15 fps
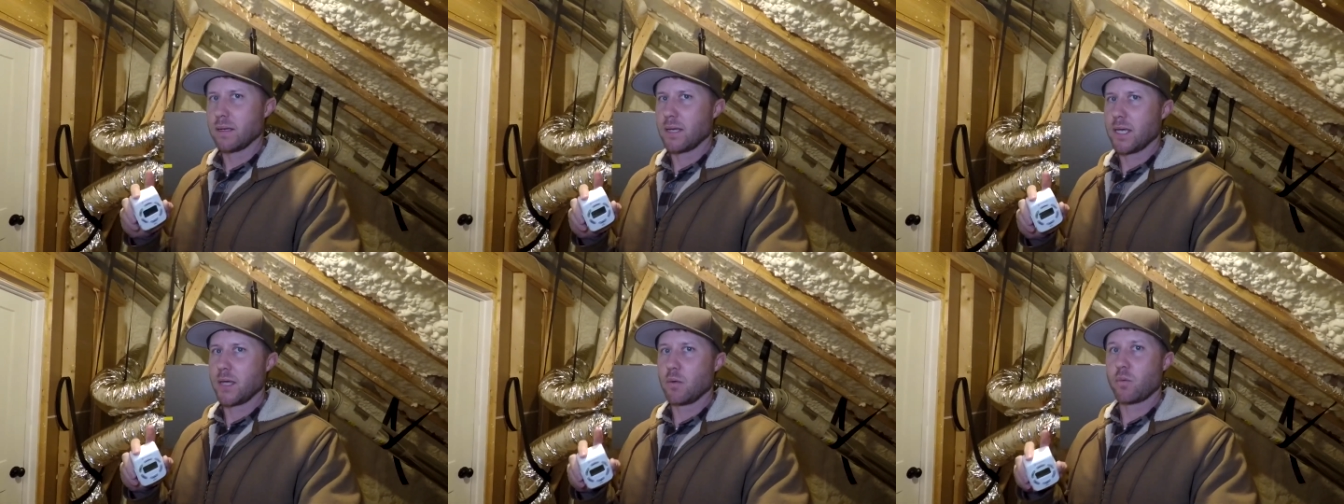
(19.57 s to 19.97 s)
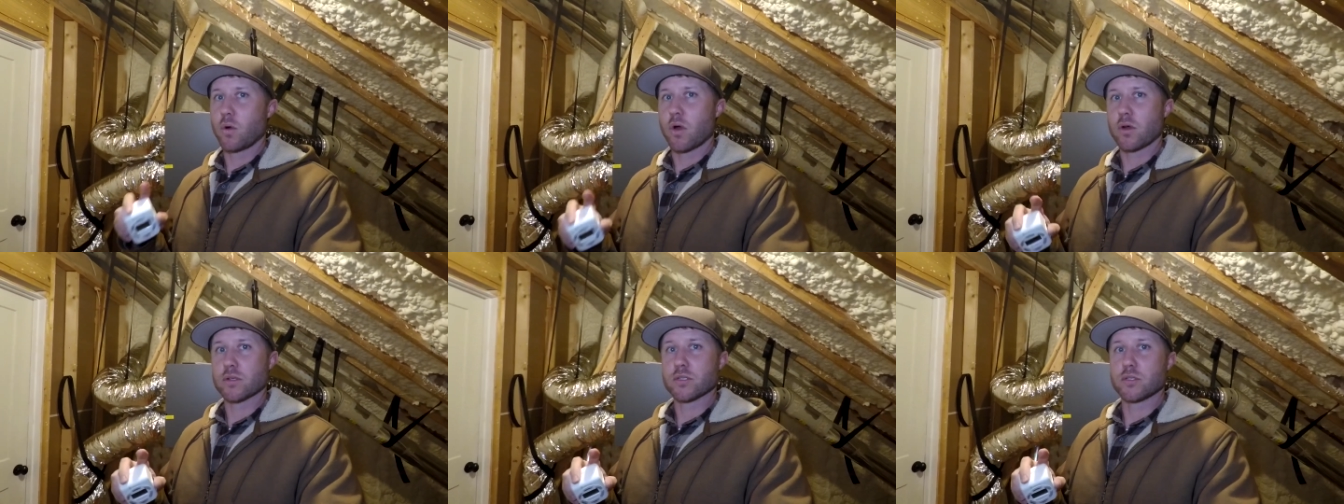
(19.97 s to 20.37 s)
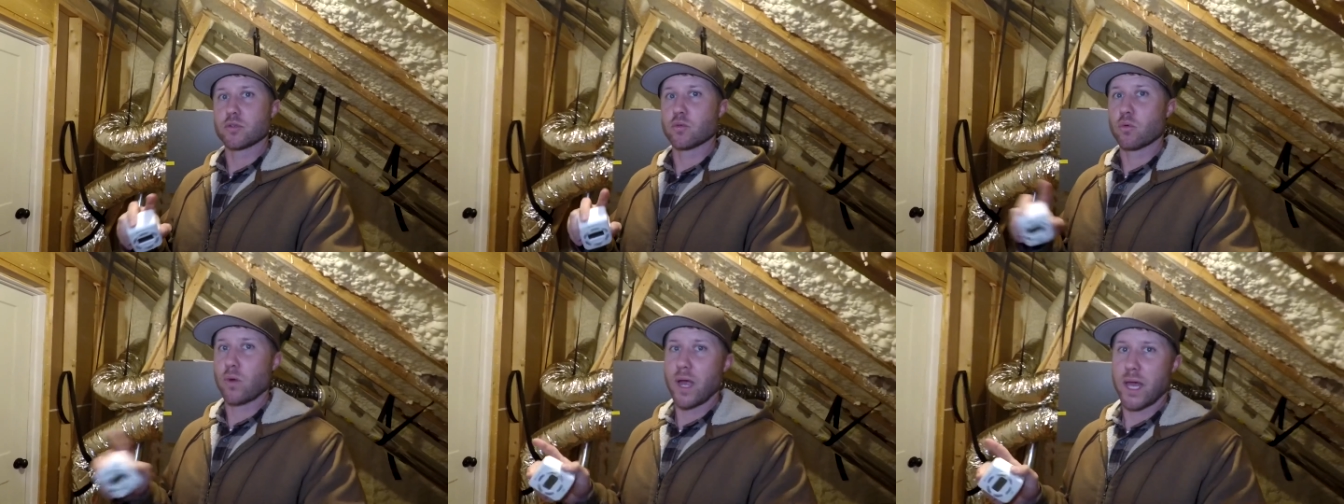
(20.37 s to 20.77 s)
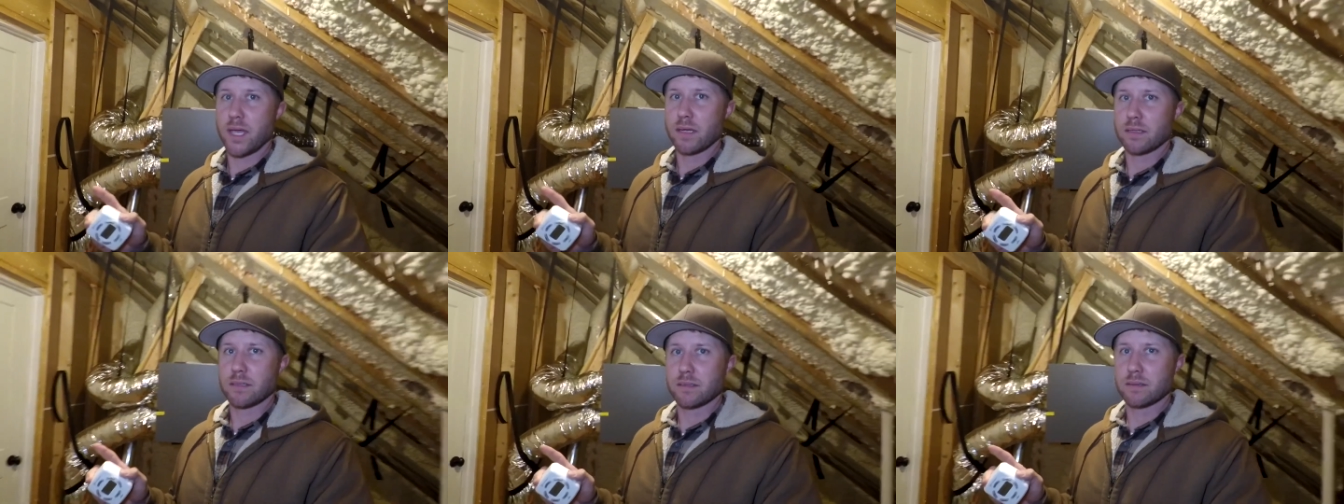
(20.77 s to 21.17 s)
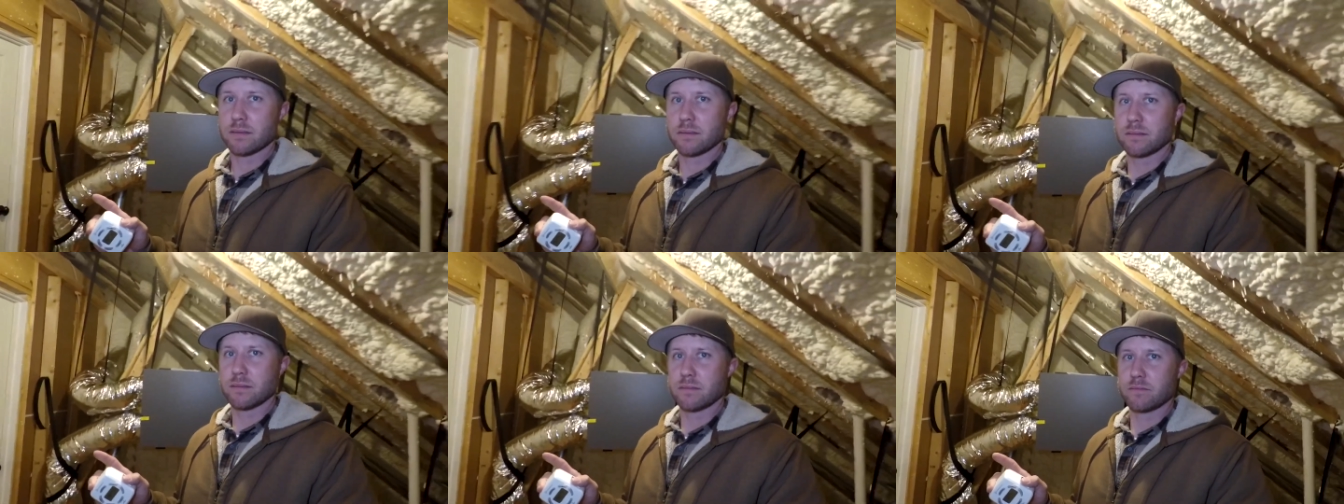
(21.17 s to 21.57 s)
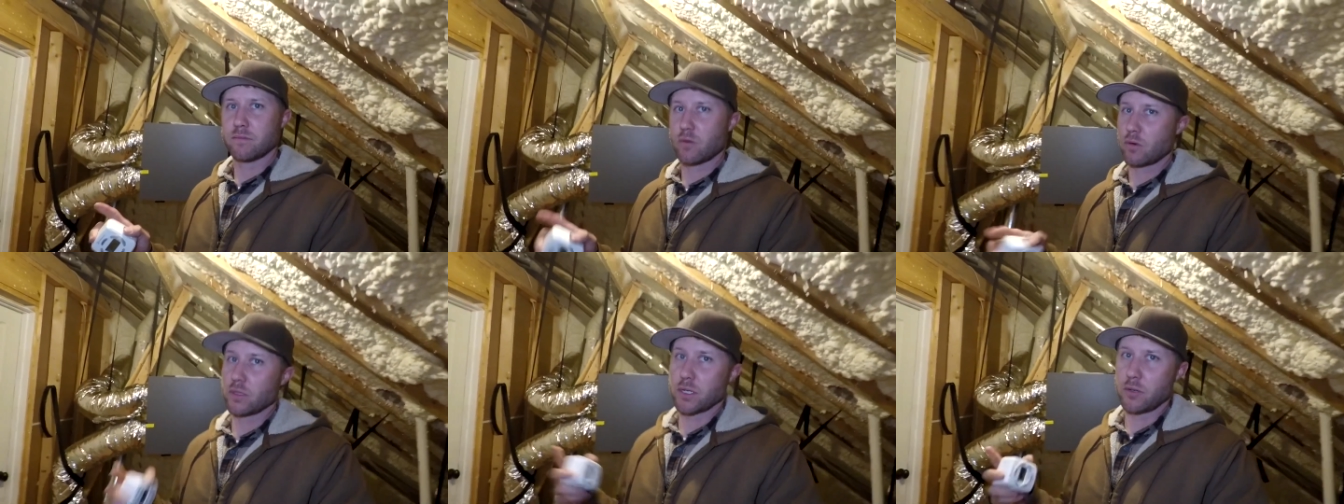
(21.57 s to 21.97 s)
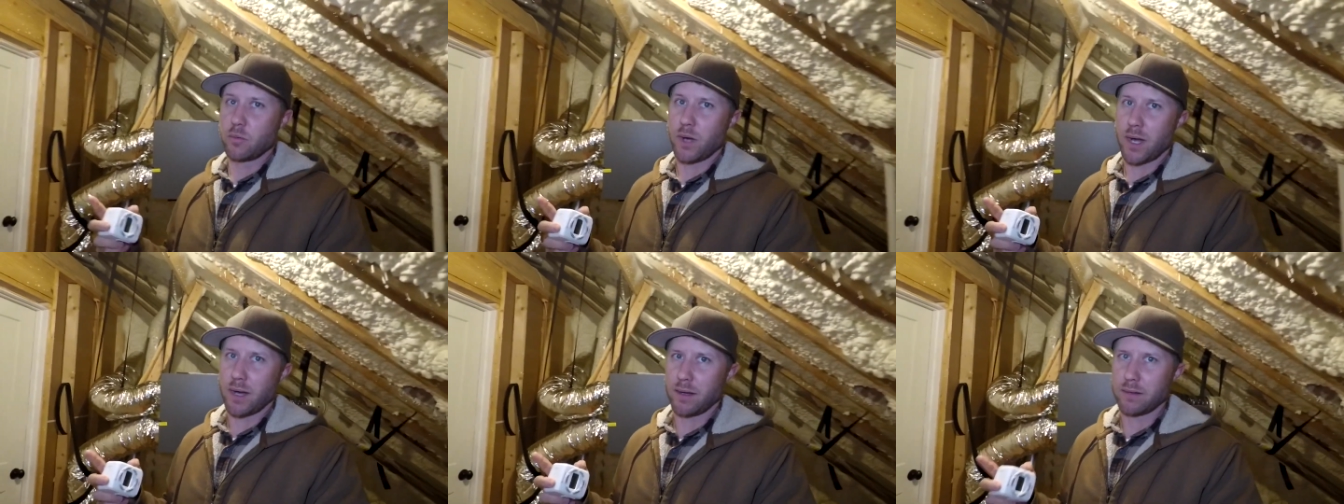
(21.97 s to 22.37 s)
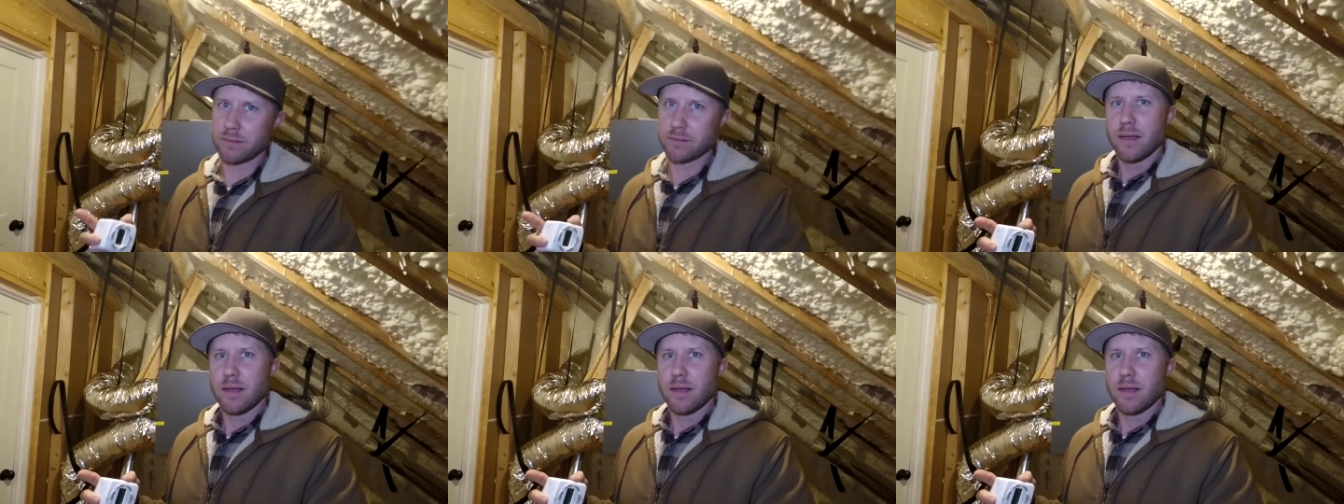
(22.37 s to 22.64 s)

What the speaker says: It worked great for a little while.